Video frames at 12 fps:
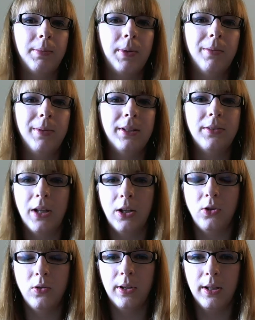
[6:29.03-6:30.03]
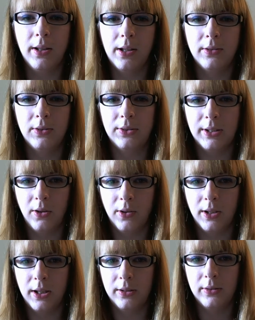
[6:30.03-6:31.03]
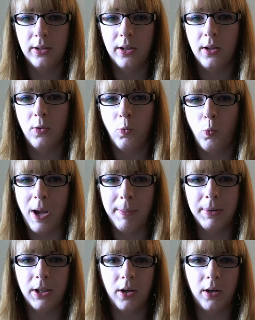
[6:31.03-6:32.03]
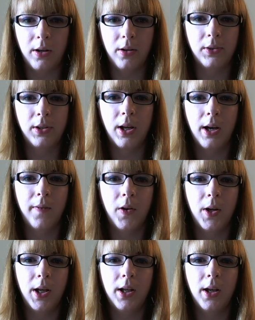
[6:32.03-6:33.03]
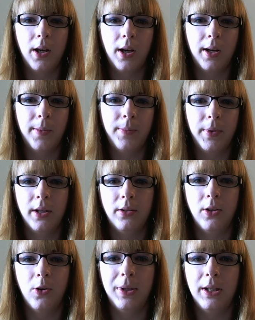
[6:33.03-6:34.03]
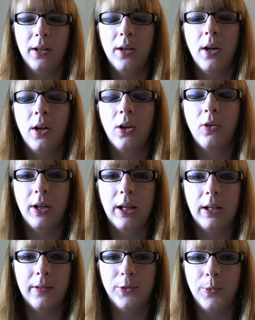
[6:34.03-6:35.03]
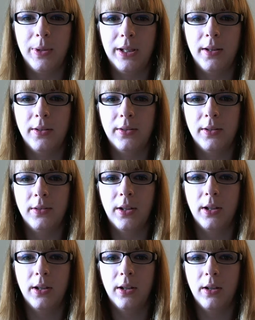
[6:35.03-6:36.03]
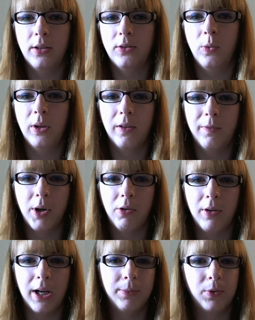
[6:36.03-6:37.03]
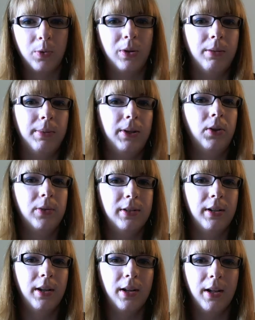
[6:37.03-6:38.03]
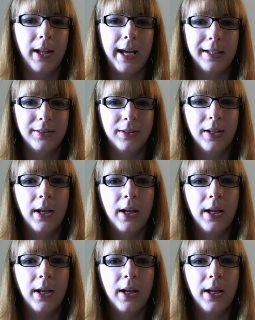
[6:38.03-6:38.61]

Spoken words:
I'm going to be scheduling these synchronous webinars covering the Adobe Creative Suite. This is a suite of programs that we're going to be using in the class,